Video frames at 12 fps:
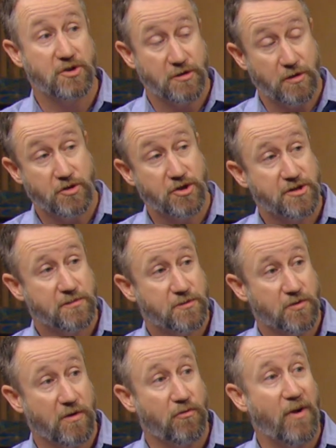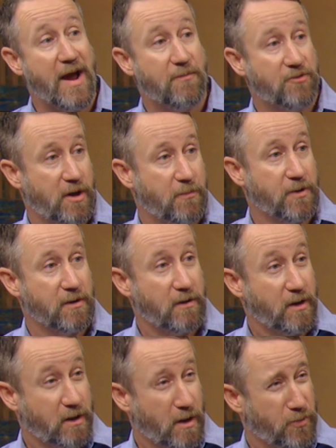You just sort of wrapped up a,
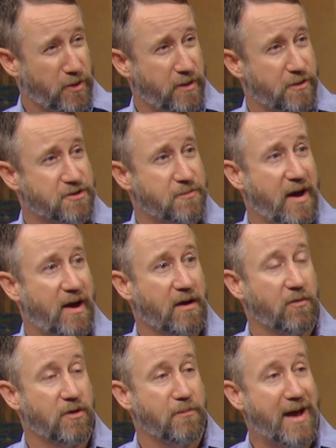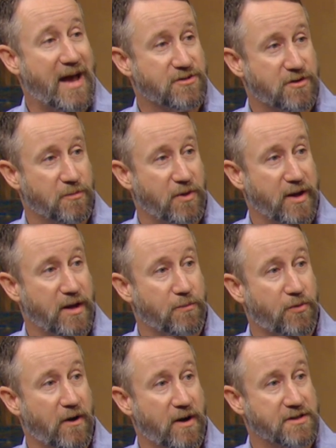a couple of years back with the master plan
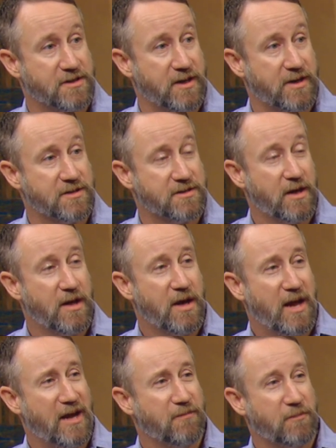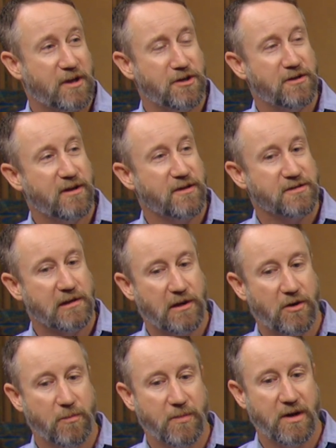process. And can you tell us a
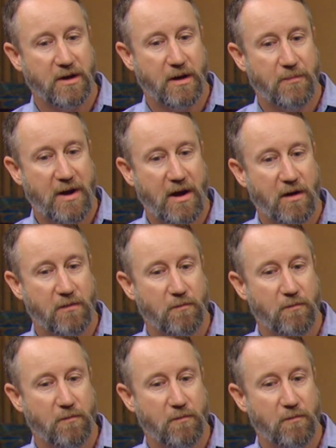little bit about